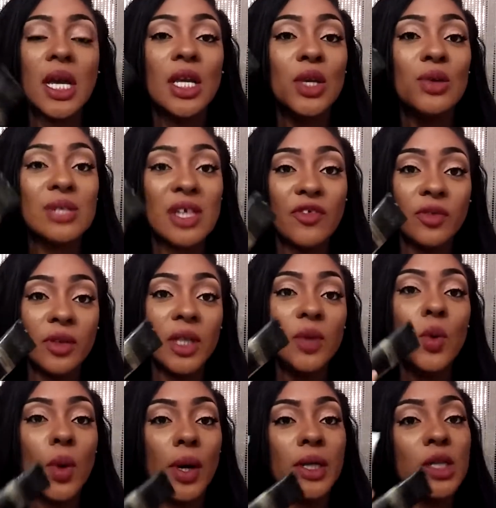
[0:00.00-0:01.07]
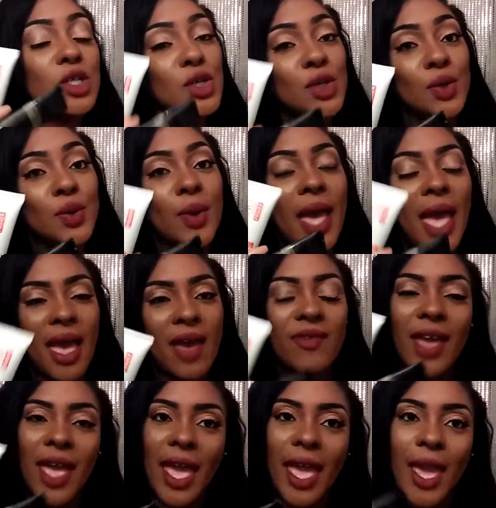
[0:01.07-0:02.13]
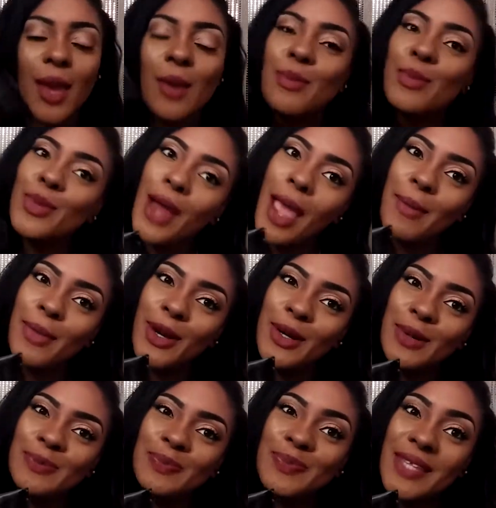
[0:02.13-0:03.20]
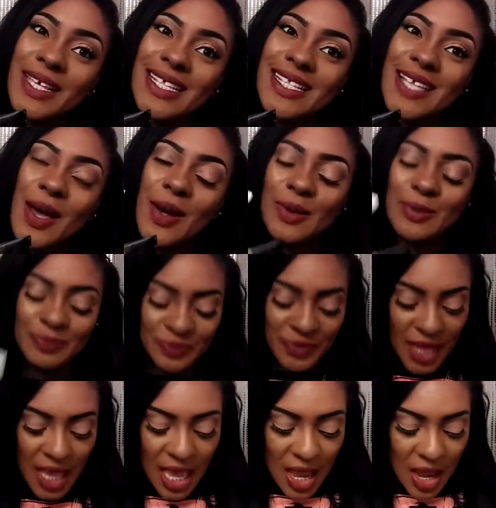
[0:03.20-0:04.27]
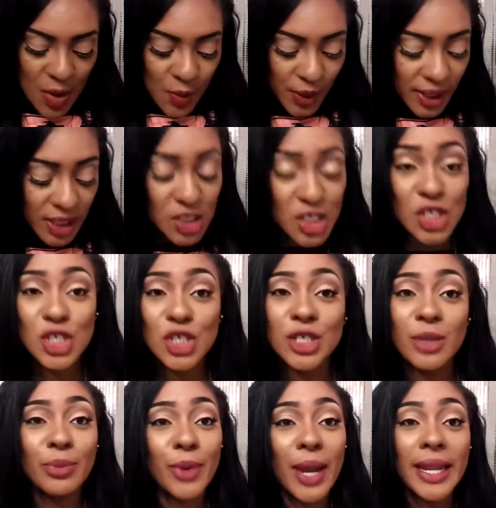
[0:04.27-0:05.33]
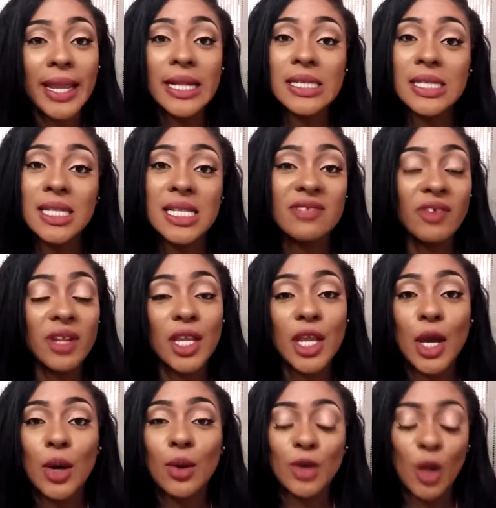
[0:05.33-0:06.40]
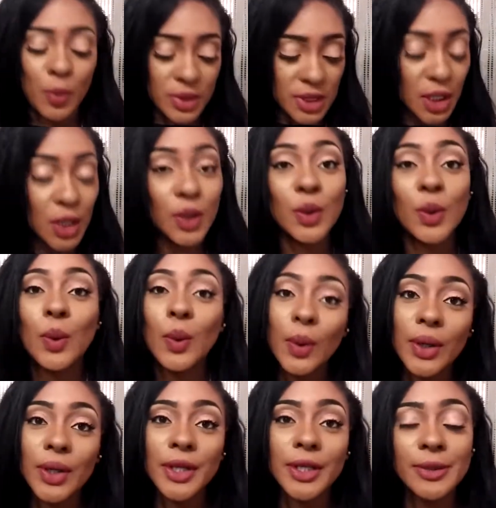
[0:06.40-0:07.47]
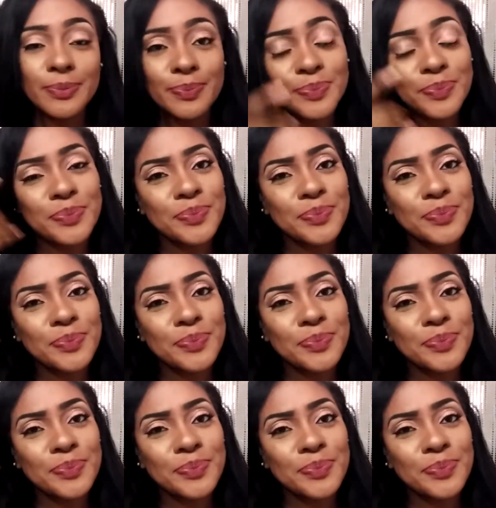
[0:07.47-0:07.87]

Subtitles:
You definitely want to have a primer. So we're going to just jump right into this video, no particular order.